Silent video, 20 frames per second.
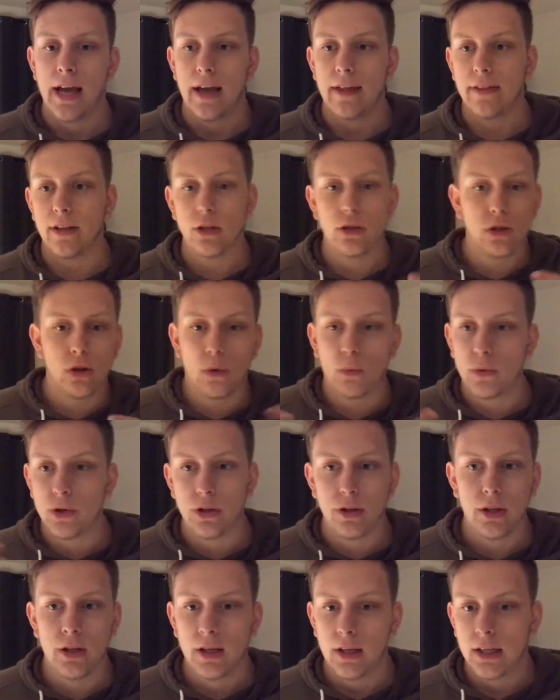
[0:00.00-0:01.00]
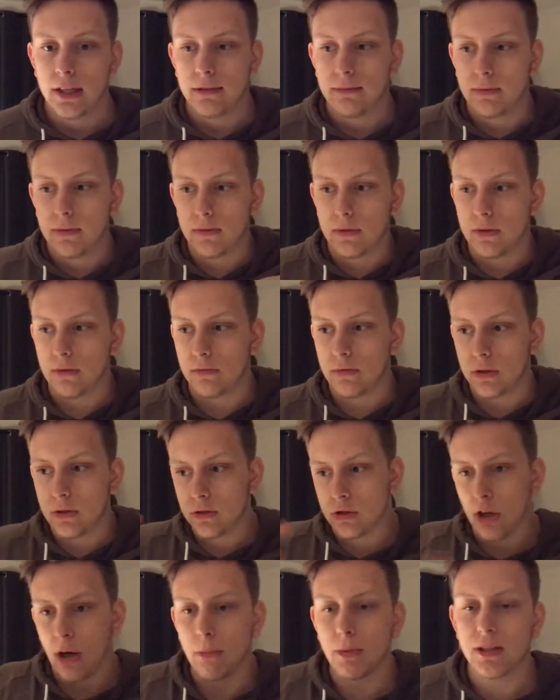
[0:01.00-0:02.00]
then you don't really
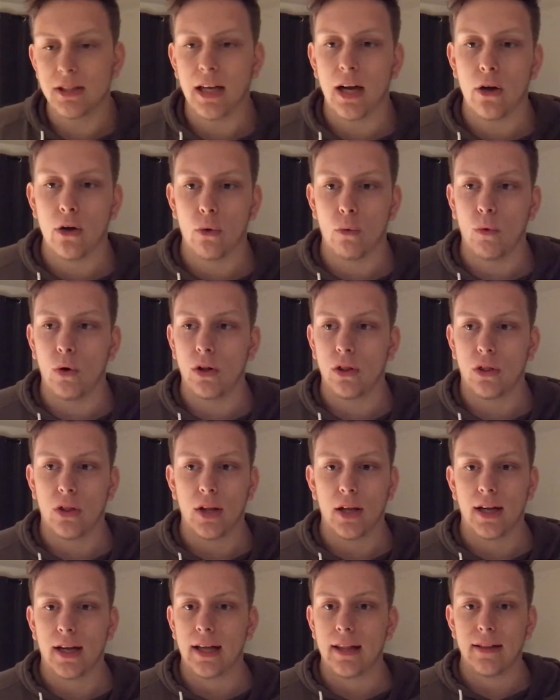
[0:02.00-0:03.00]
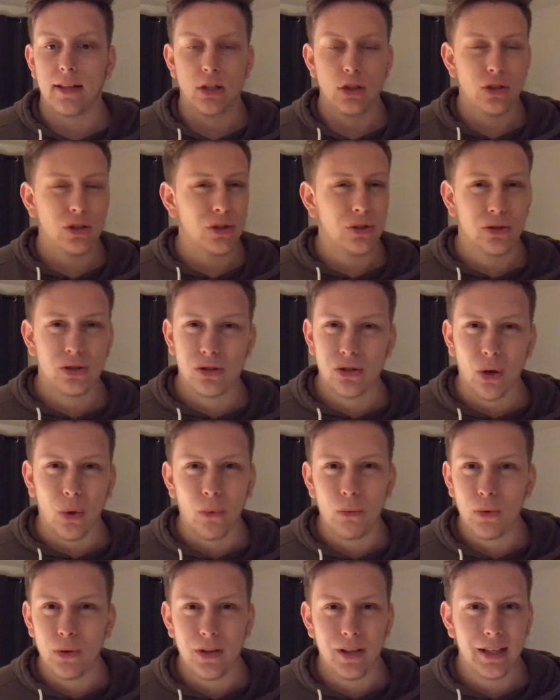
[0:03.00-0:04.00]
double down on one thing, and then you just
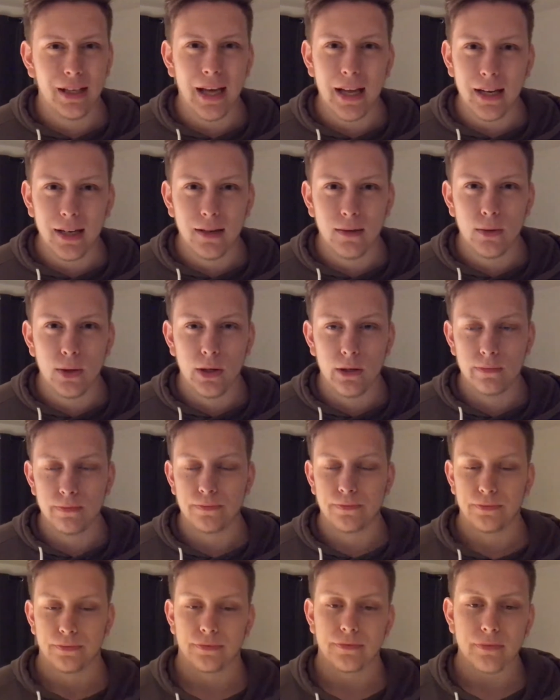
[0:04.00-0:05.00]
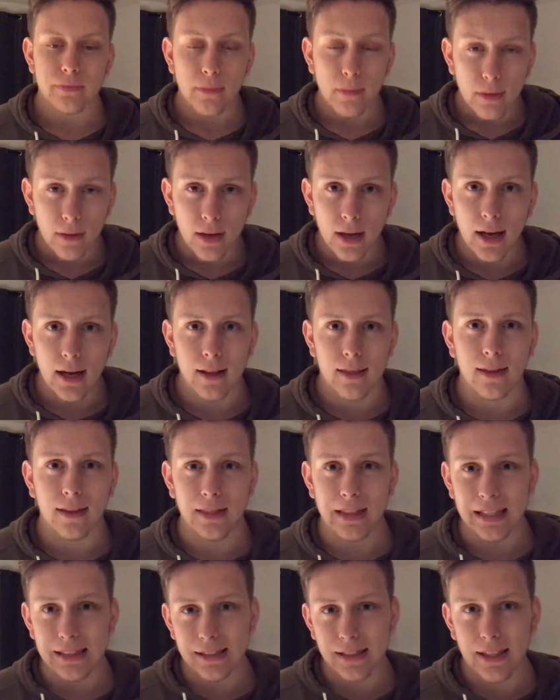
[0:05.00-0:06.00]
don't really get anywhere. And I think
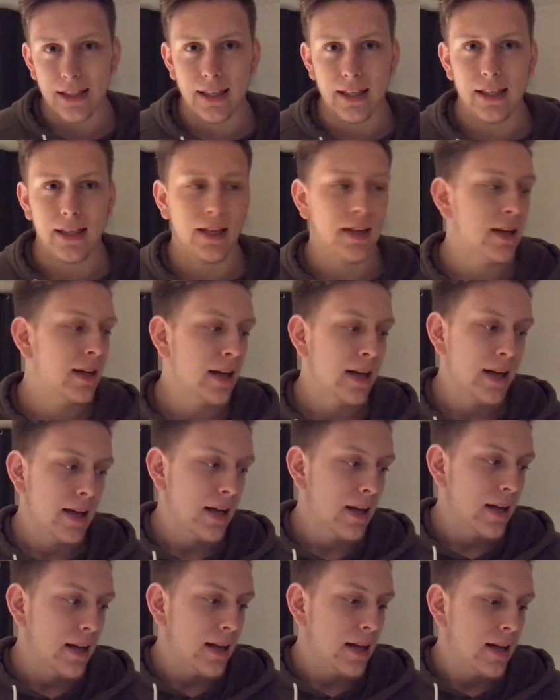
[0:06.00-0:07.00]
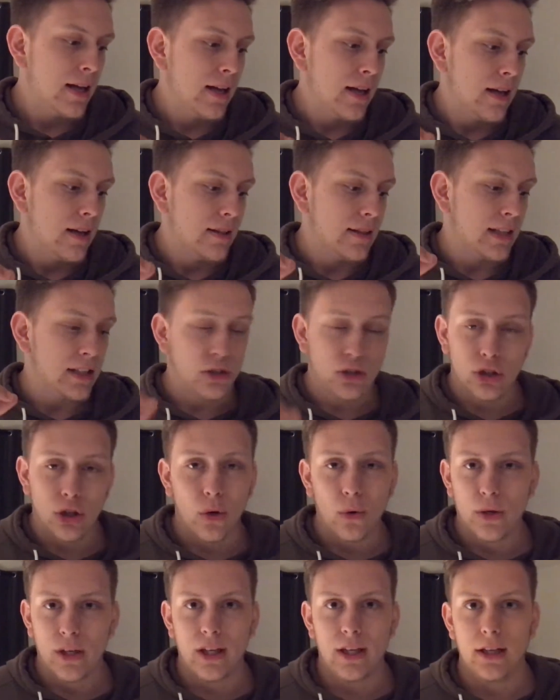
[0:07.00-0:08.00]
that's key. That's
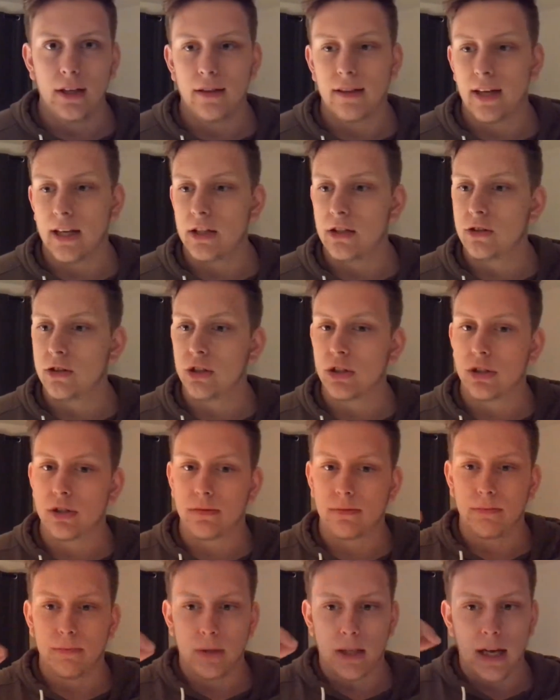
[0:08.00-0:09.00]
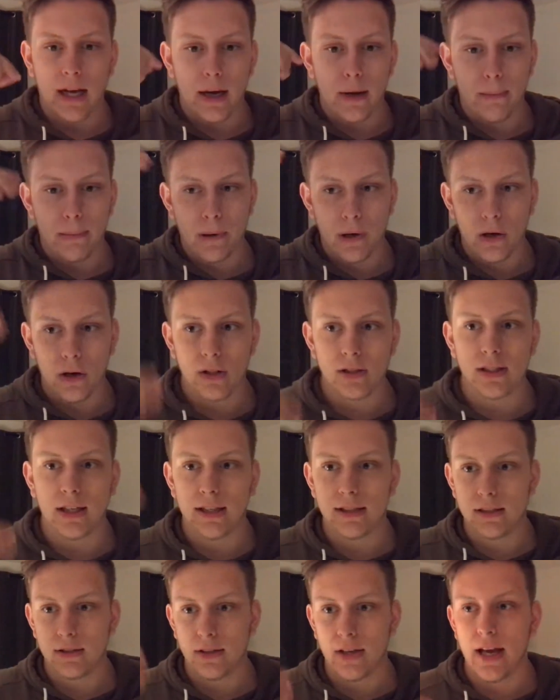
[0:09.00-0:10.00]
so key, that you just kind of
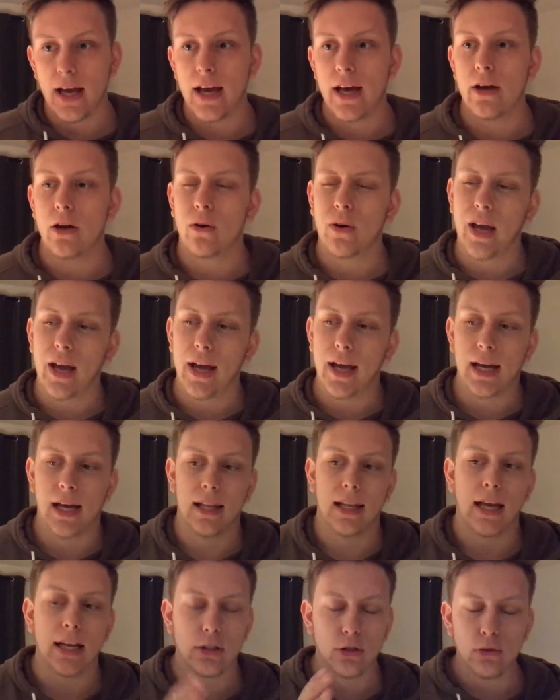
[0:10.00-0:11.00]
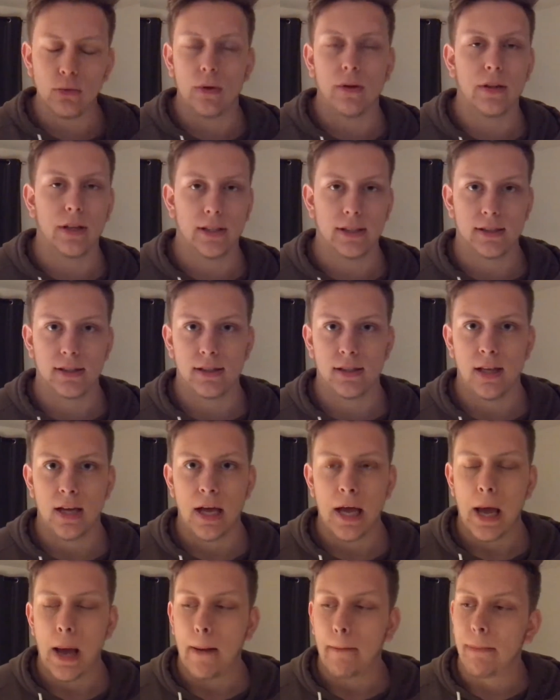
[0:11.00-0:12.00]
prioritize in your head, okay, I like doing this,
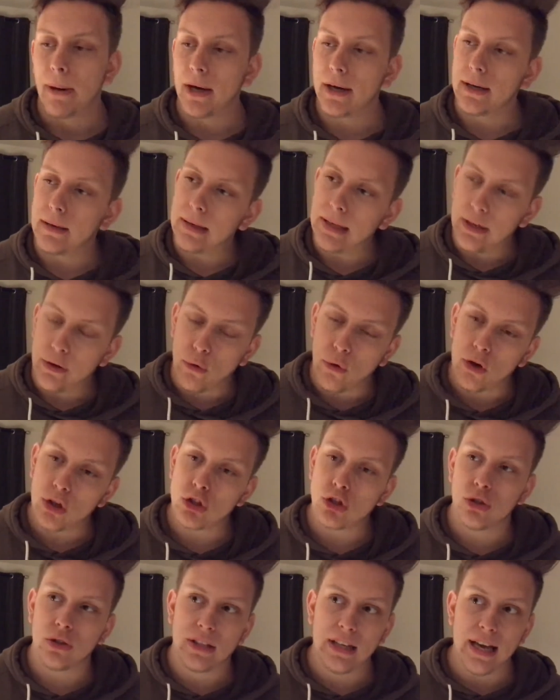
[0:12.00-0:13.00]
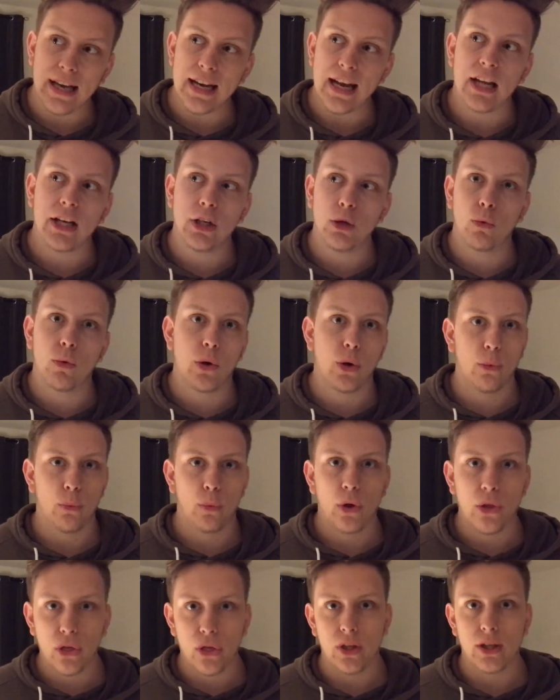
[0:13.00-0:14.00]
but in order to get anywhere
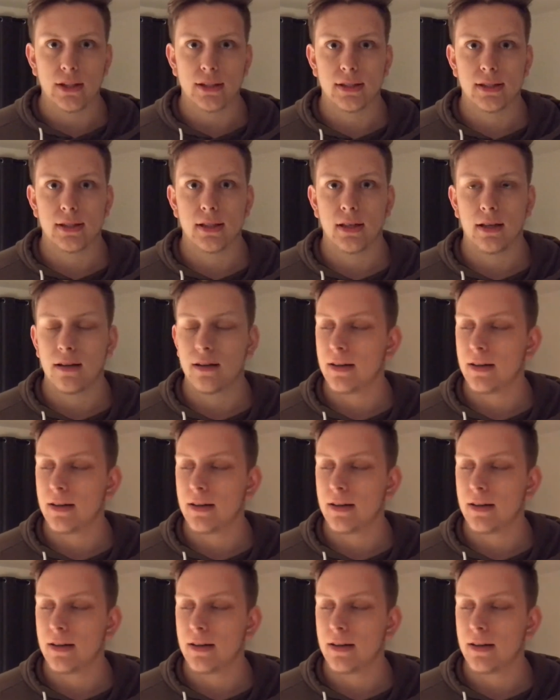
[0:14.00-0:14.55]
with this,